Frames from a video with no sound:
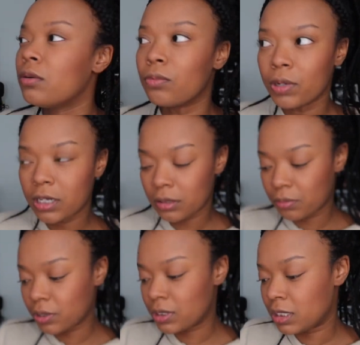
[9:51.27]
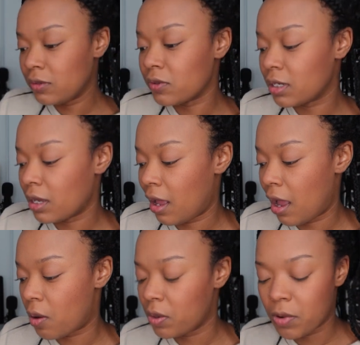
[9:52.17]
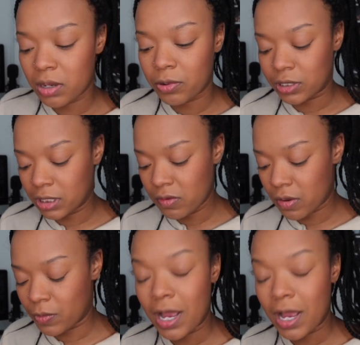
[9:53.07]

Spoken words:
We can perceive it how we want to perceive it.